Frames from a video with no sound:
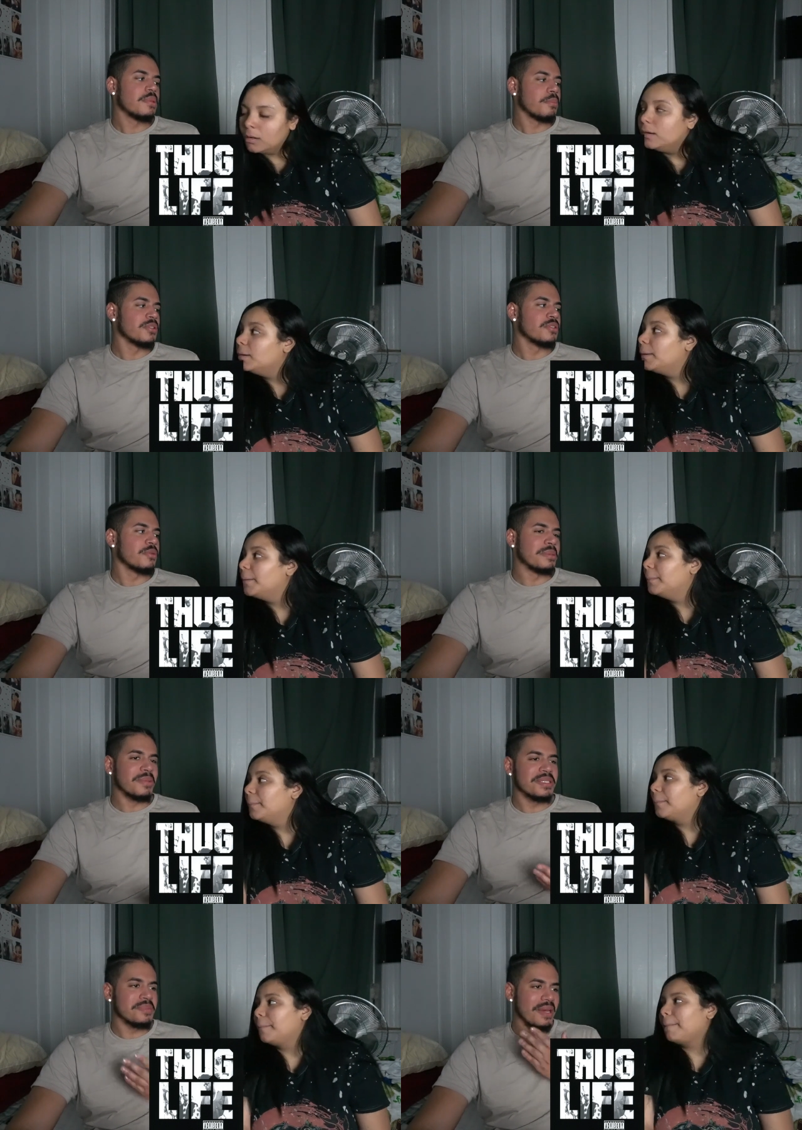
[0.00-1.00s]
Speaker 1: but you know what he
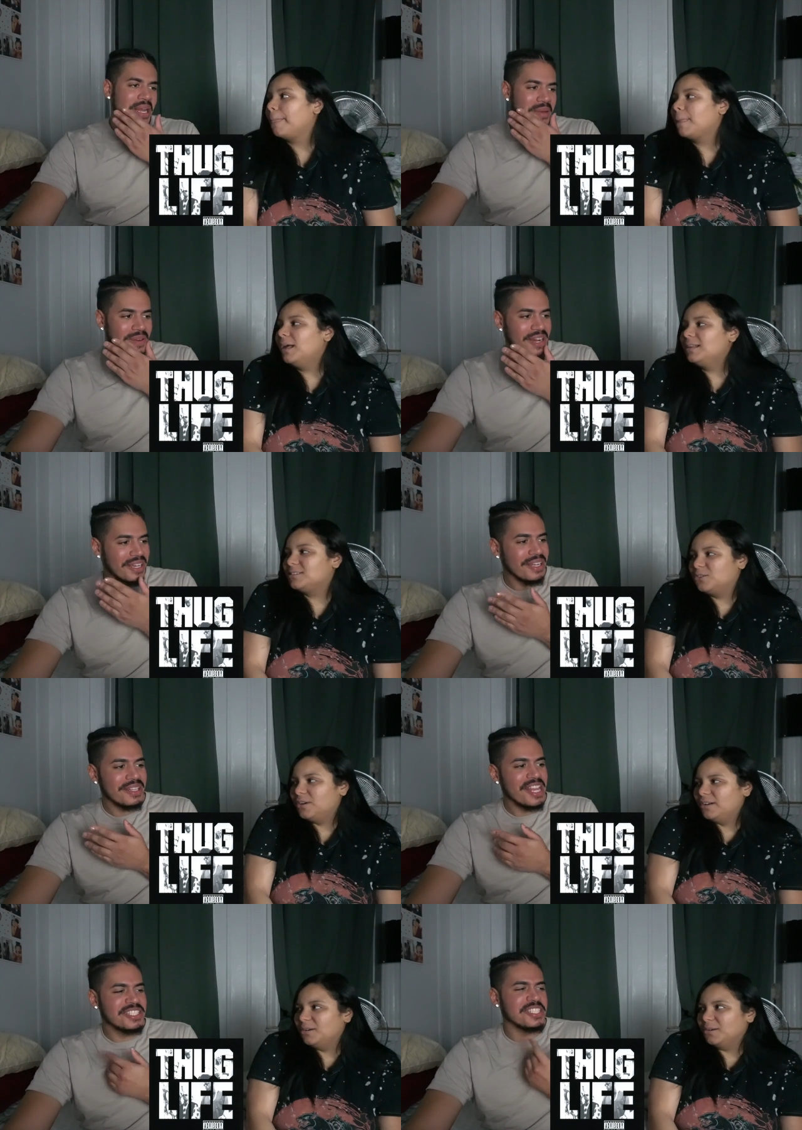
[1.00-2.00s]
means by that, right?
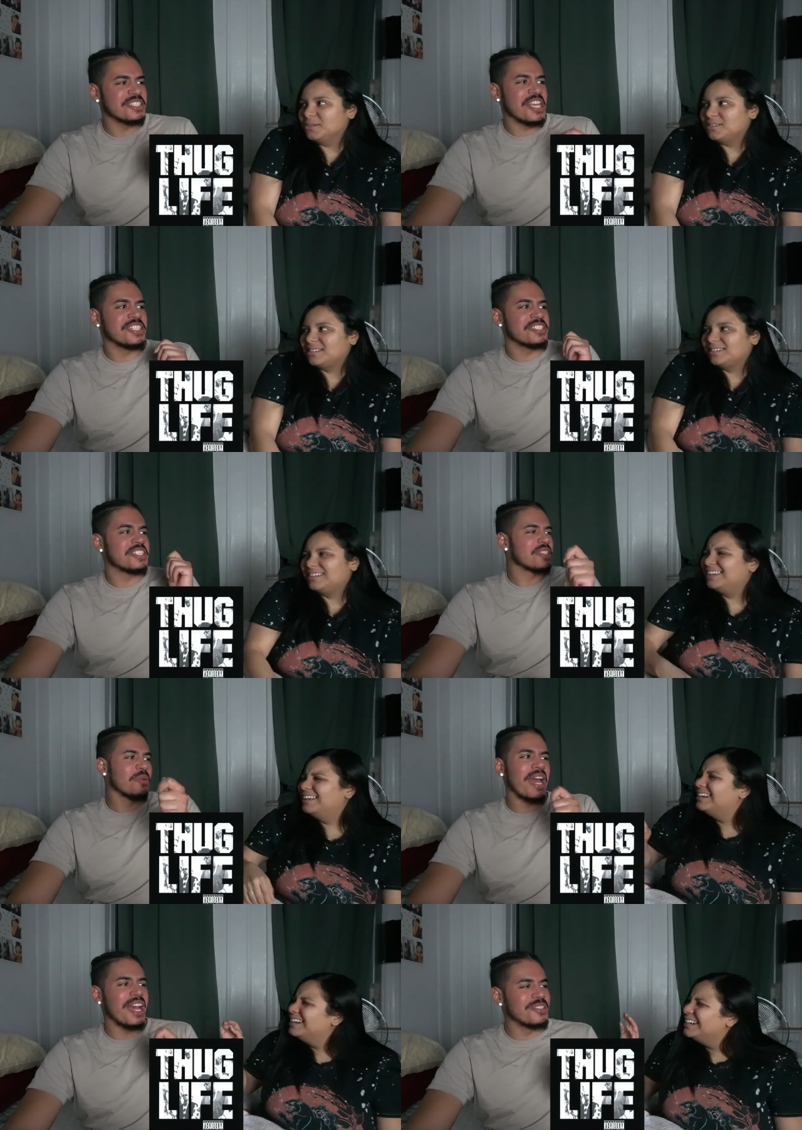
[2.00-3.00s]
It's just it's just the way how